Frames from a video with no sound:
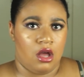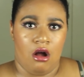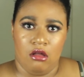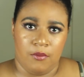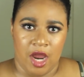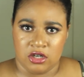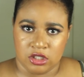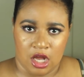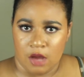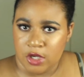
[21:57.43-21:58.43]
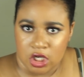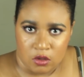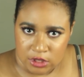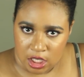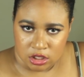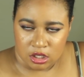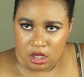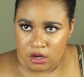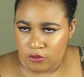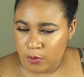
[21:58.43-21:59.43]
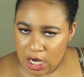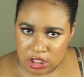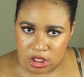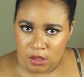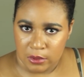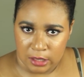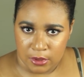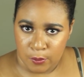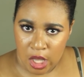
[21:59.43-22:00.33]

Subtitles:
all the managers come, you know, tell us all our information and blah, blah,